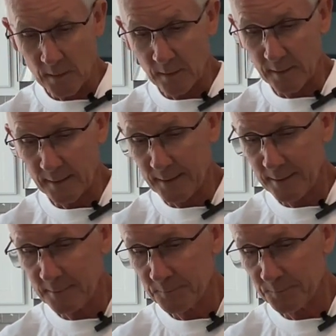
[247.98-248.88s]
Okay,
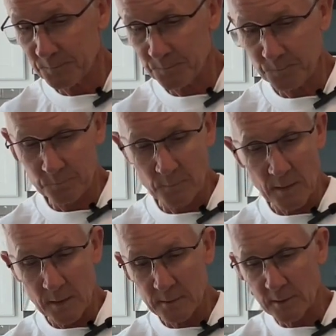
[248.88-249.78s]

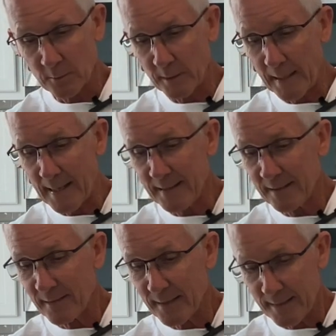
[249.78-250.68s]
so we're adding
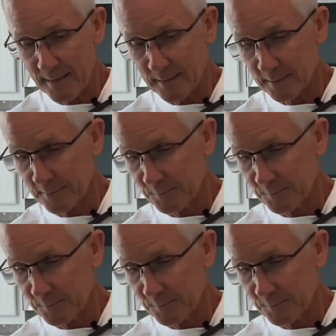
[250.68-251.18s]
that.